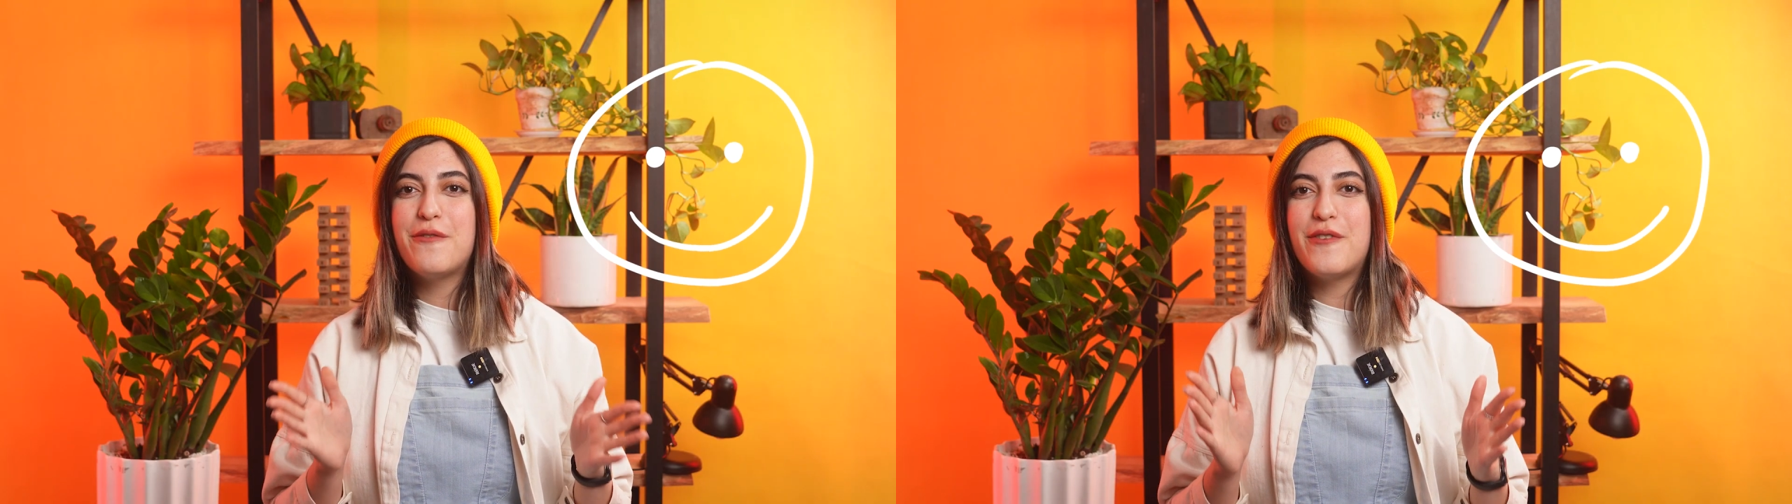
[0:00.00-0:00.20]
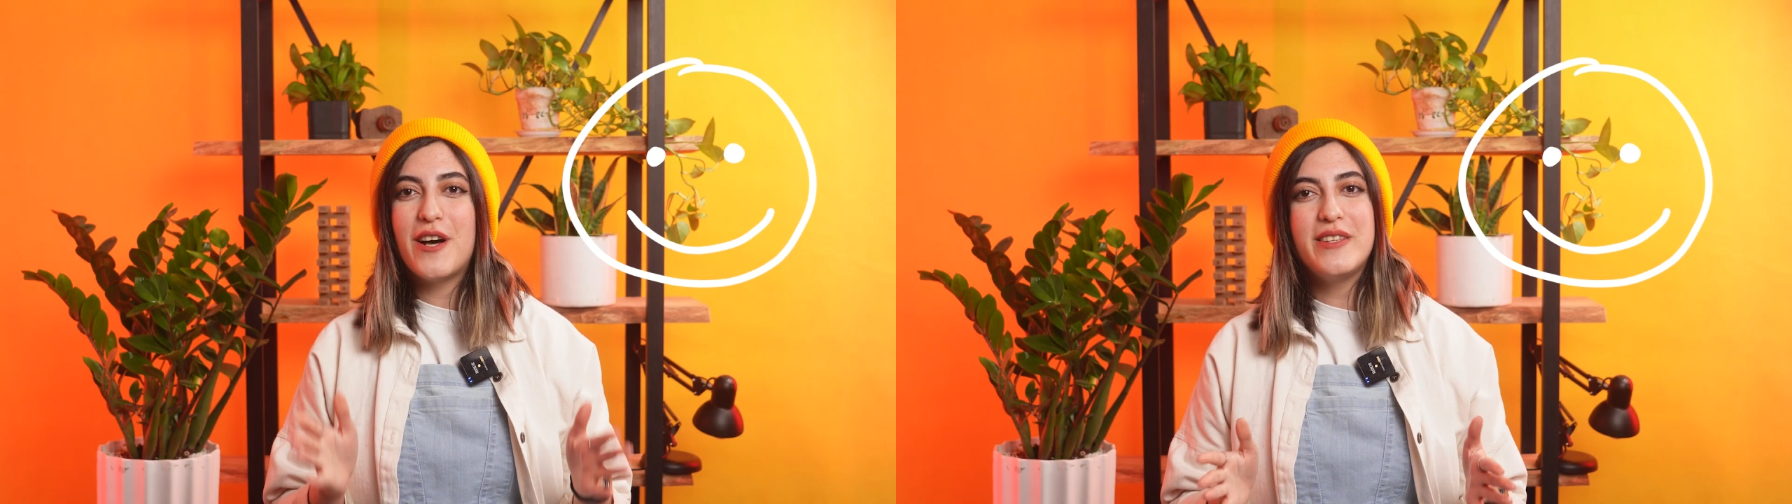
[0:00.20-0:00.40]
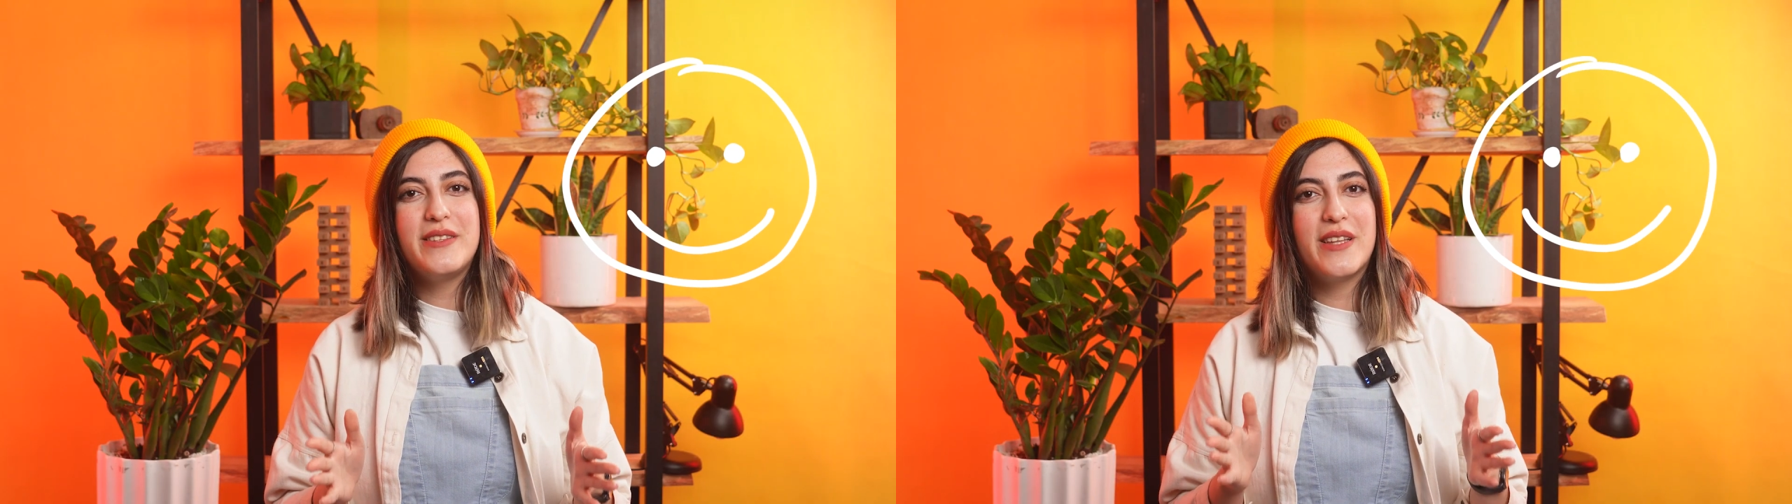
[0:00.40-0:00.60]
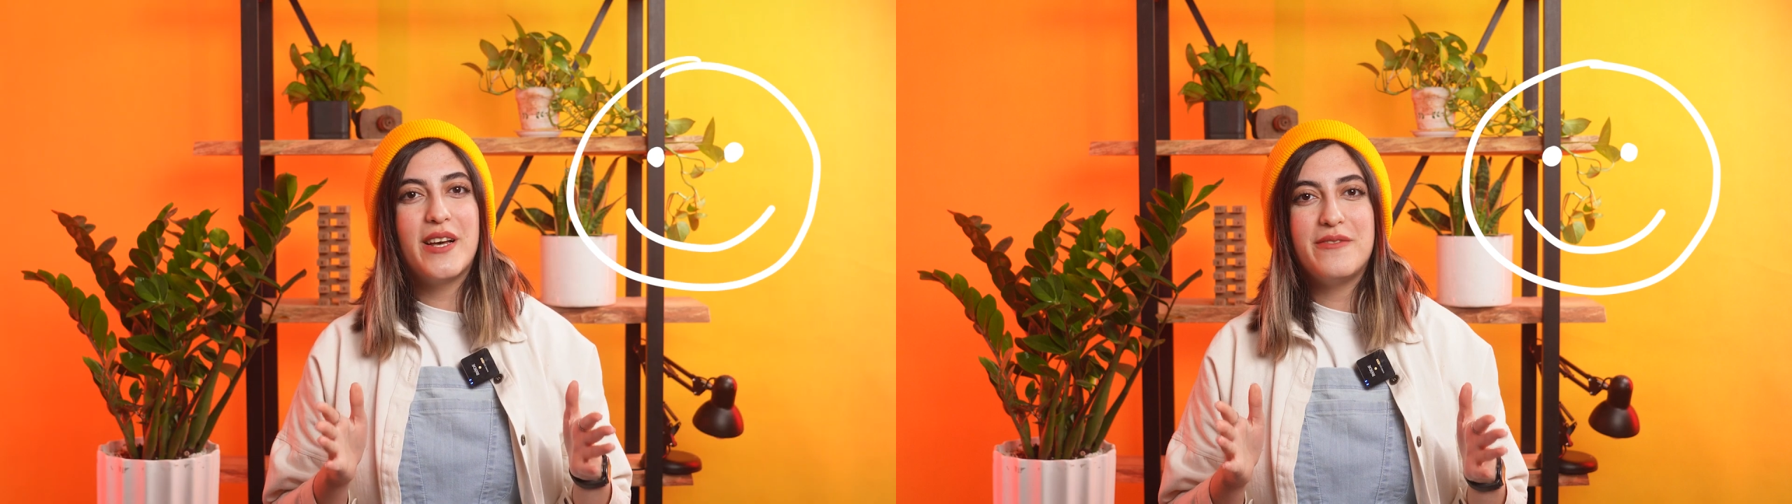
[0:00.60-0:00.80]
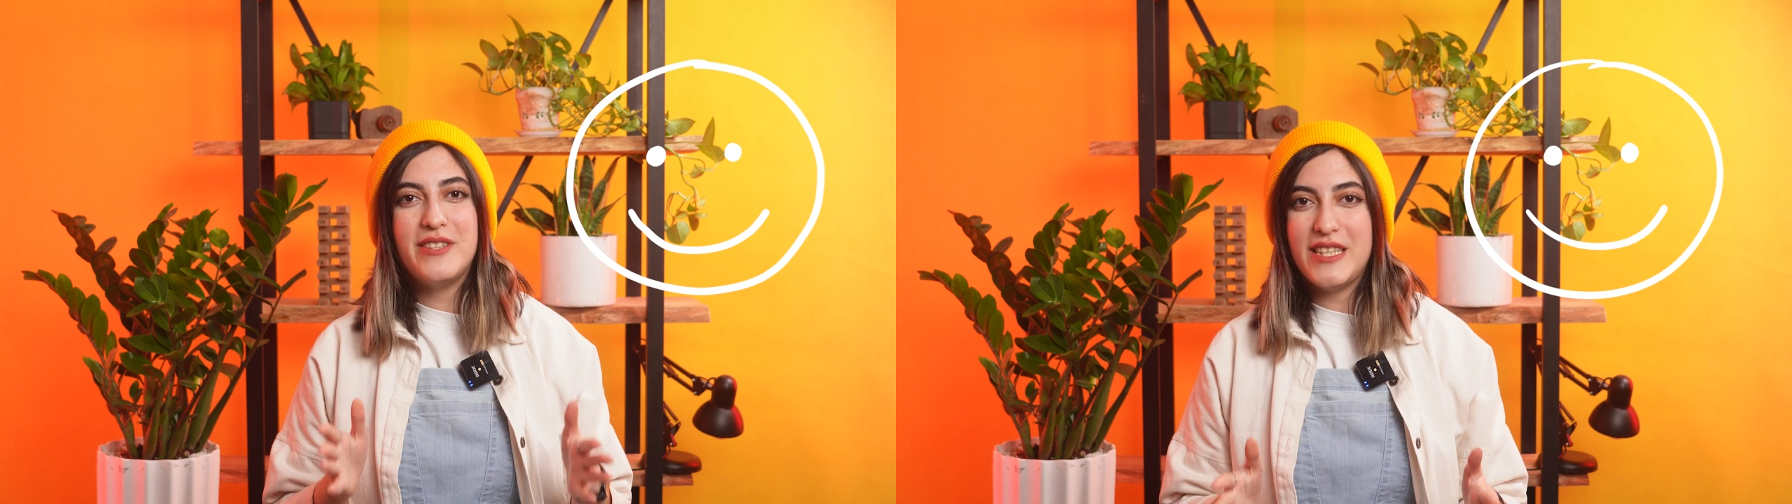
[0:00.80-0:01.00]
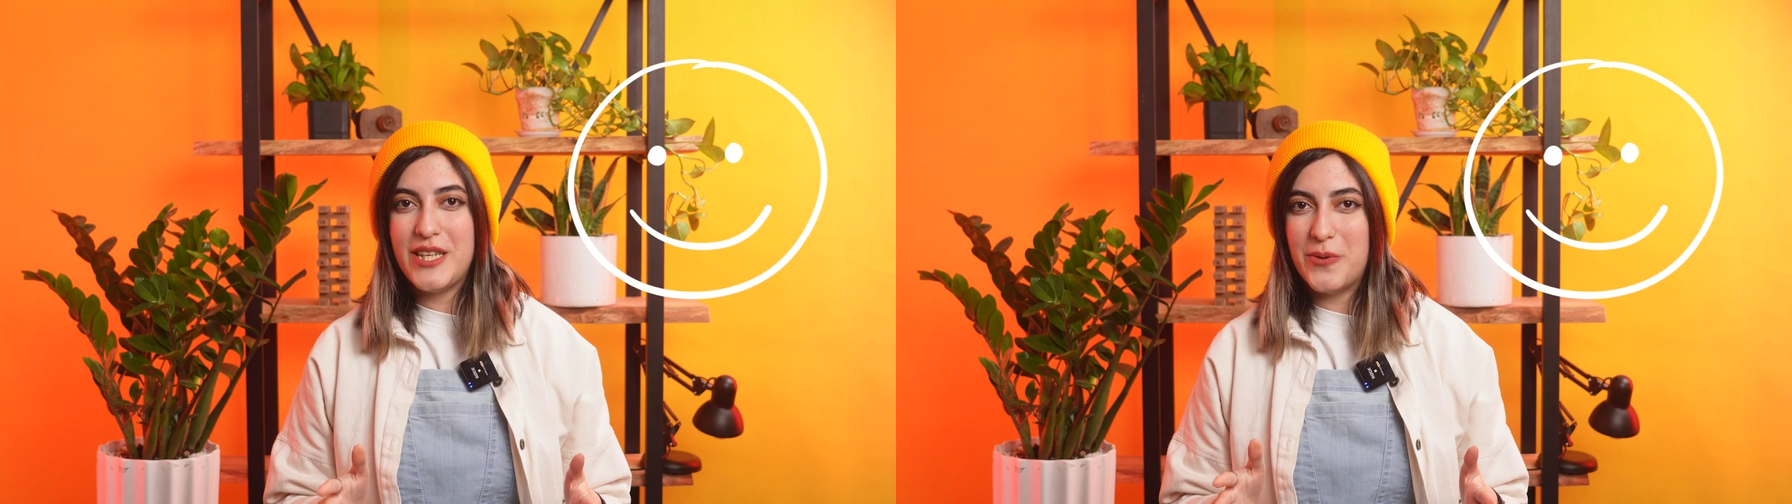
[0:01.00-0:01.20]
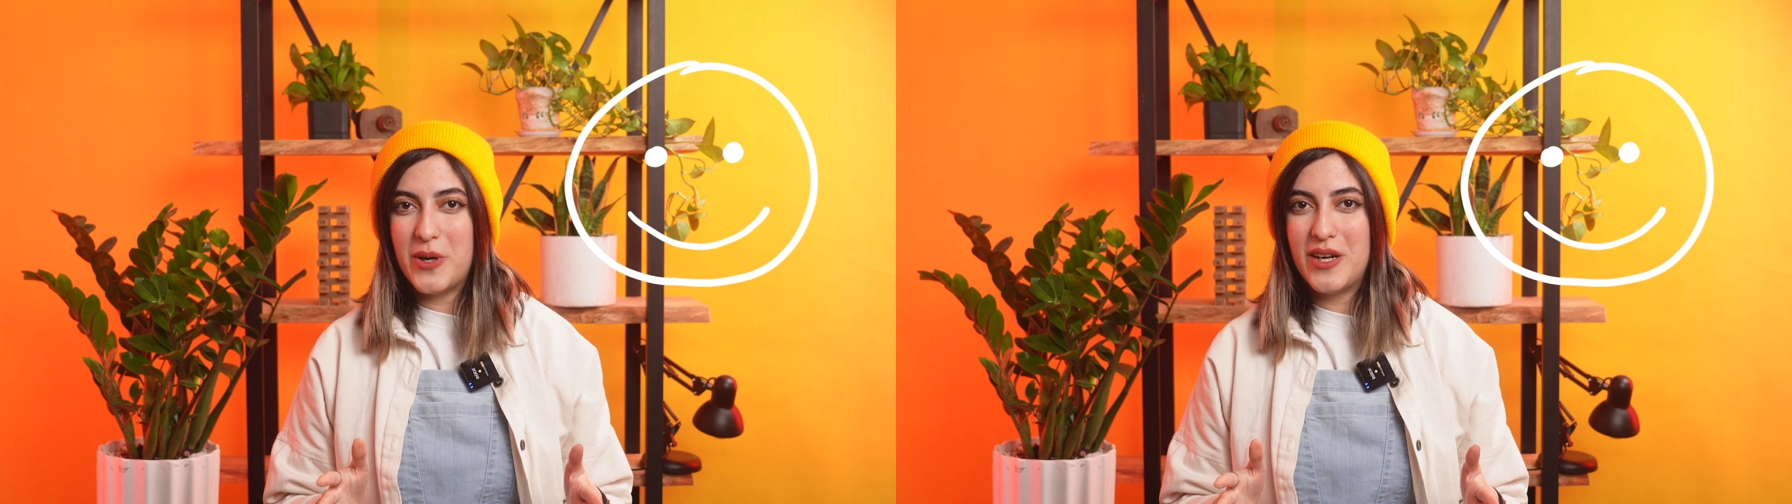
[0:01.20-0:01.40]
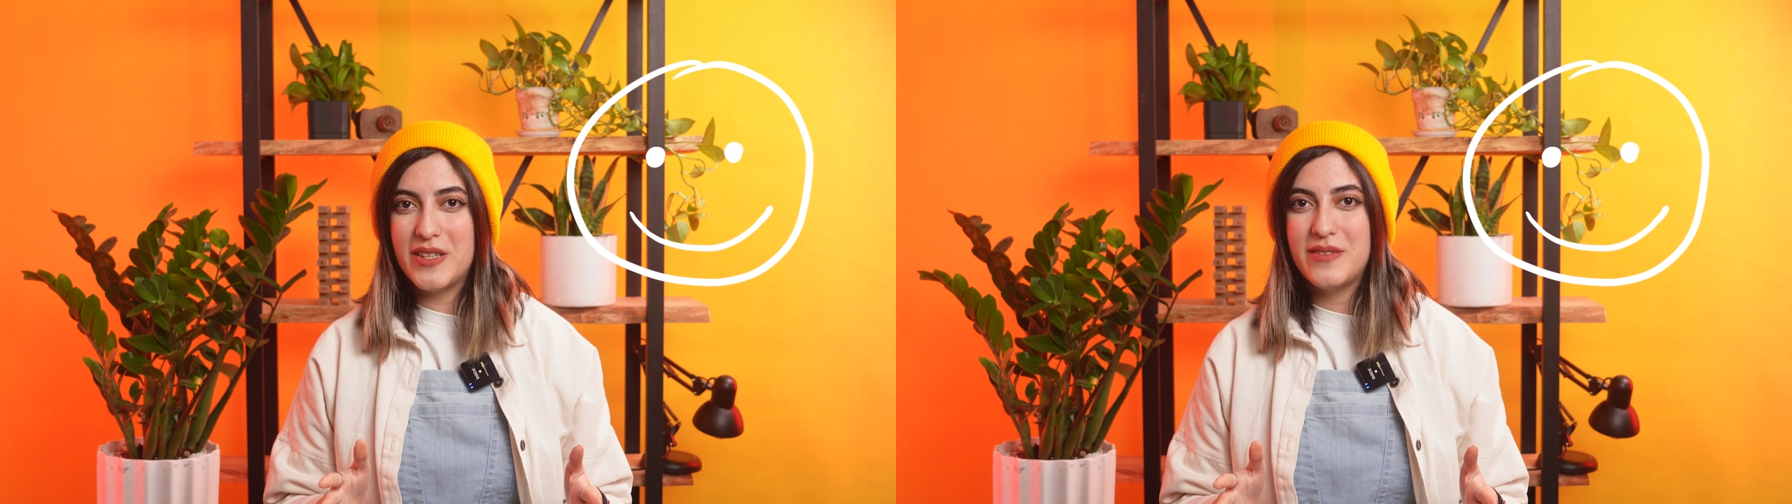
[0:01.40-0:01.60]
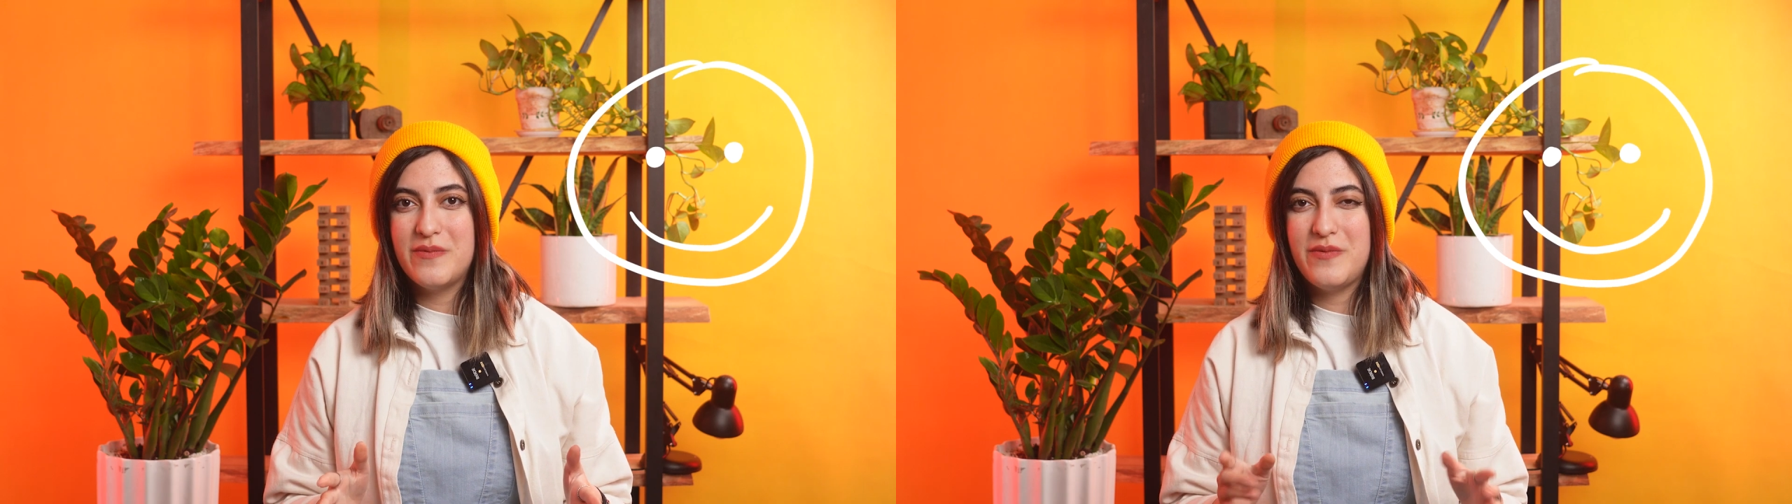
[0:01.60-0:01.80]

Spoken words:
fall in love with Iran,